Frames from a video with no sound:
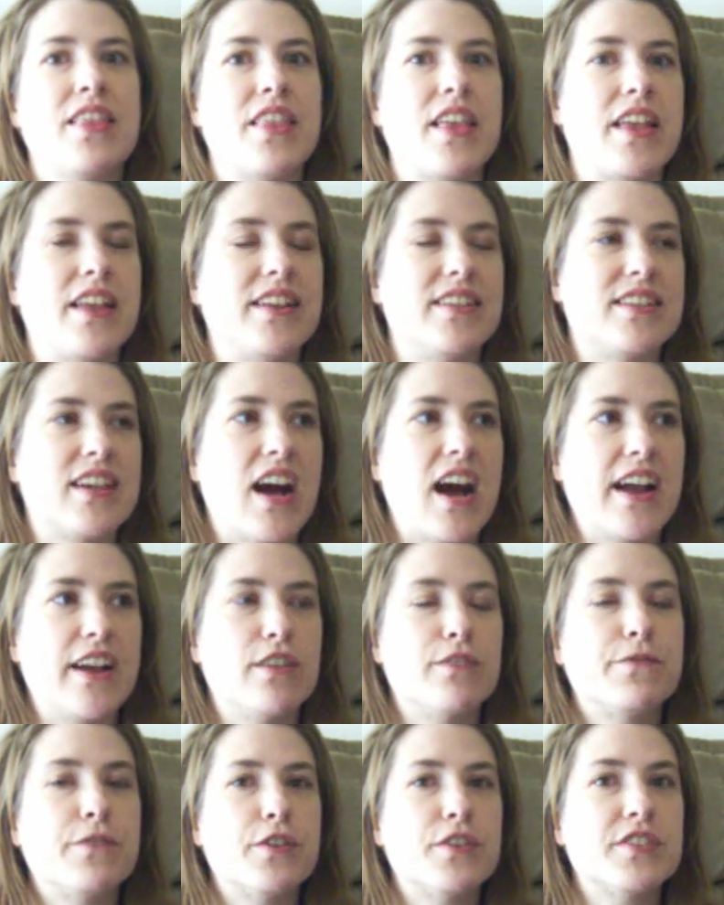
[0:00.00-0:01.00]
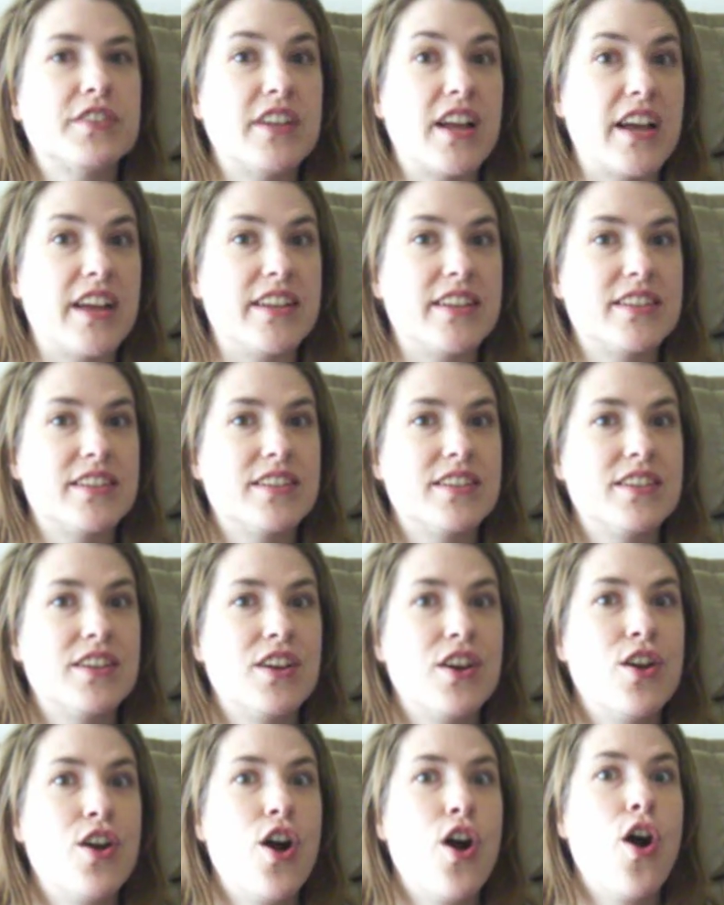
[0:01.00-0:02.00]
that entire first night,
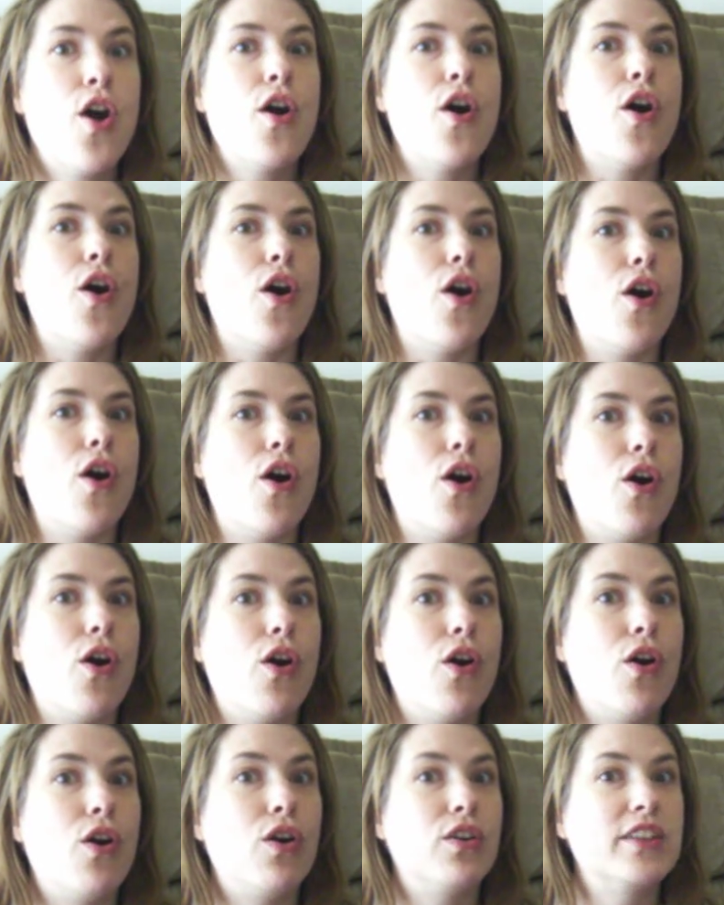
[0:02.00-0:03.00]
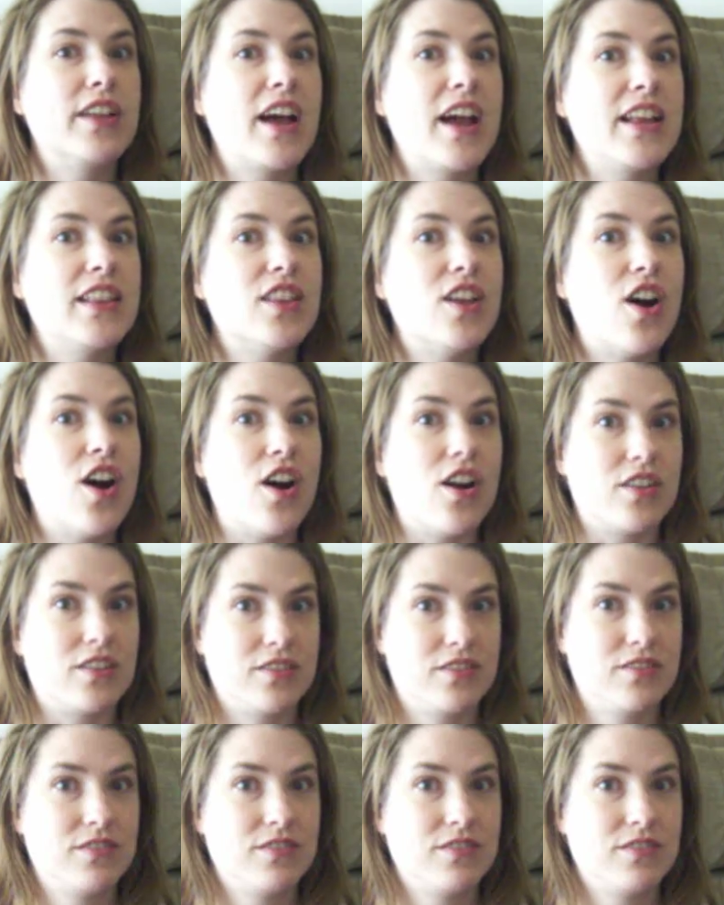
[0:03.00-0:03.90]
all night long,